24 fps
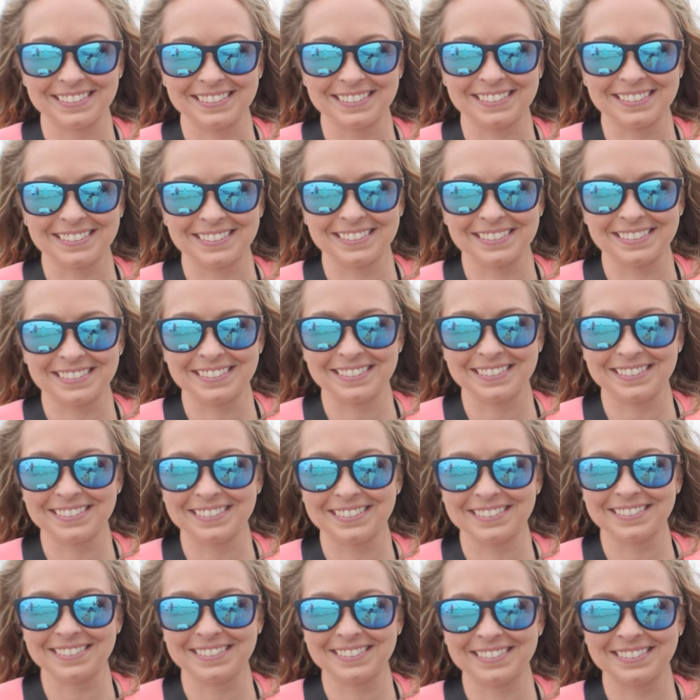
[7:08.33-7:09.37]

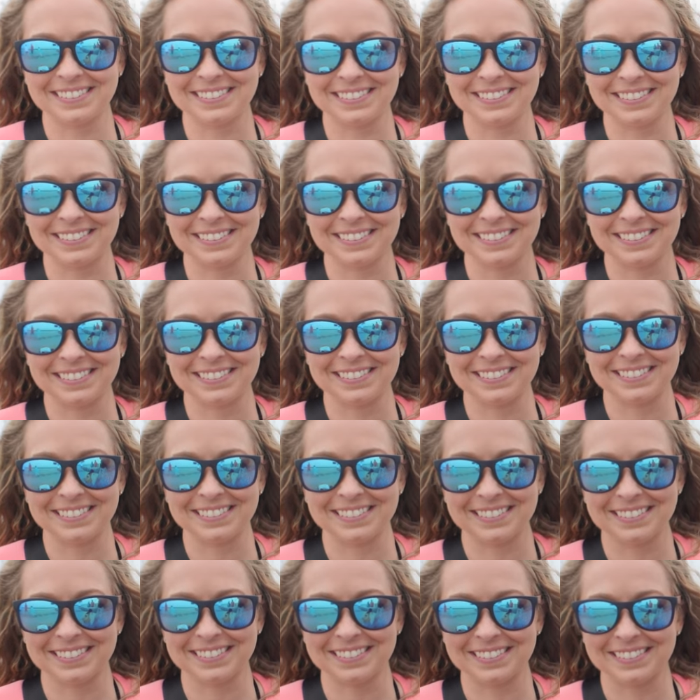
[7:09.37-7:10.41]

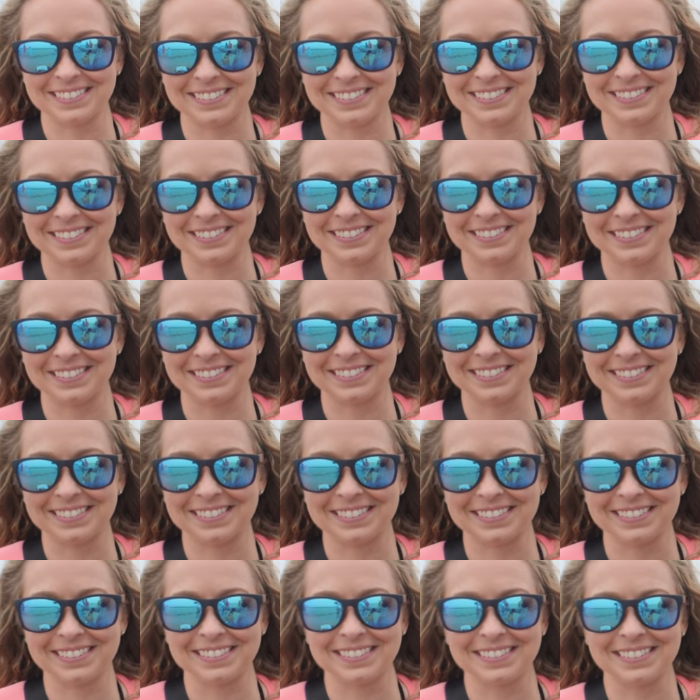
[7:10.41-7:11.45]

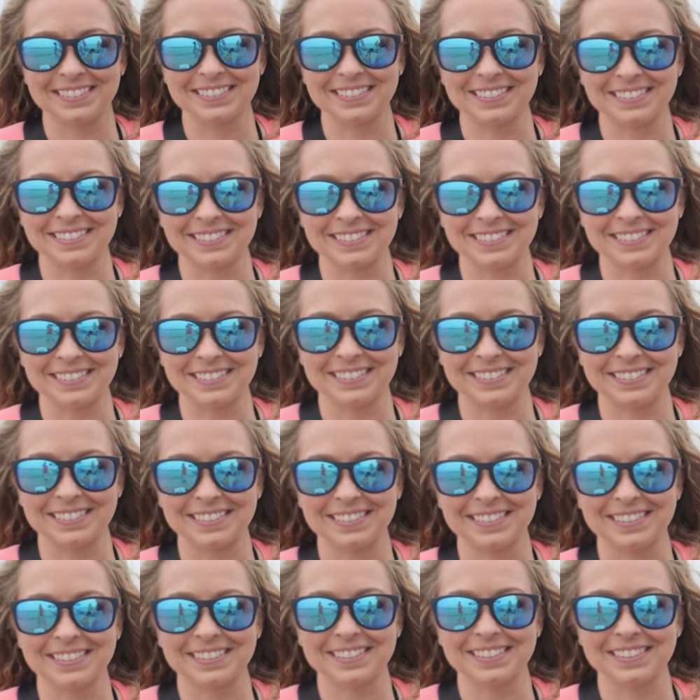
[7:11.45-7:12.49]

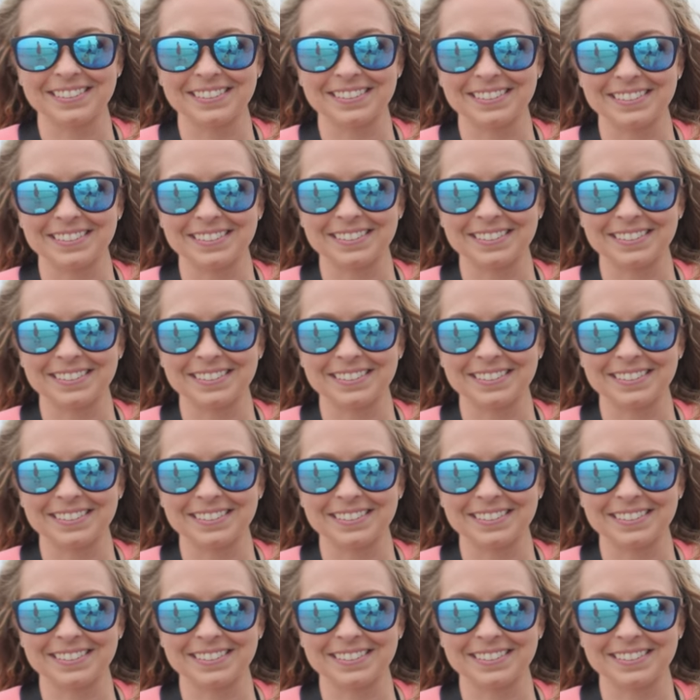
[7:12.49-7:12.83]
(silent)